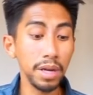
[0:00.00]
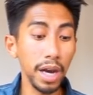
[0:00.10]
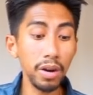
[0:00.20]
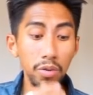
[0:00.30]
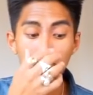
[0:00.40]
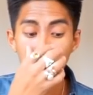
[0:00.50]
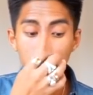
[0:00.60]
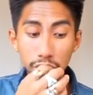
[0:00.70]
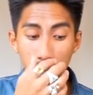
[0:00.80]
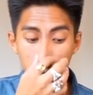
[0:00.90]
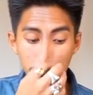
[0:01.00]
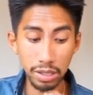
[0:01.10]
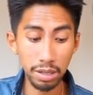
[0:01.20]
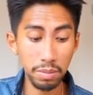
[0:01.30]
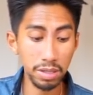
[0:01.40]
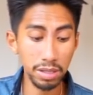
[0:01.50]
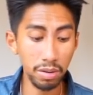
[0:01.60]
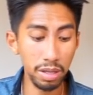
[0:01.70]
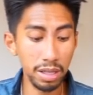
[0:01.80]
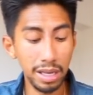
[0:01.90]
I don't know what they're trying to connect, because the
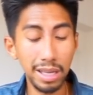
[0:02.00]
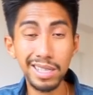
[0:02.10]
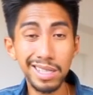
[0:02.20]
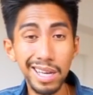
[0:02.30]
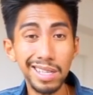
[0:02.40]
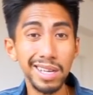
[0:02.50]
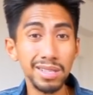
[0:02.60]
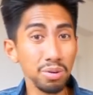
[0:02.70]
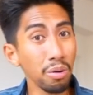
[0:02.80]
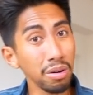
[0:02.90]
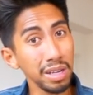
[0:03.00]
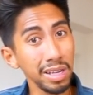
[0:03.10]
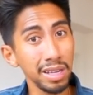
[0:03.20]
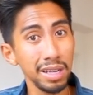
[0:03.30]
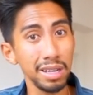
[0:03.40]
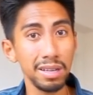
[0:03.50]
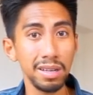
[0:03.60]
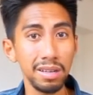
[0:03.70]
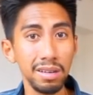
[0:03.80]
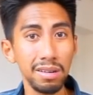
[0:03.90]
only thing they're going to say is like, sorry,
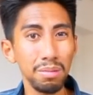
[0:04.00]
you know,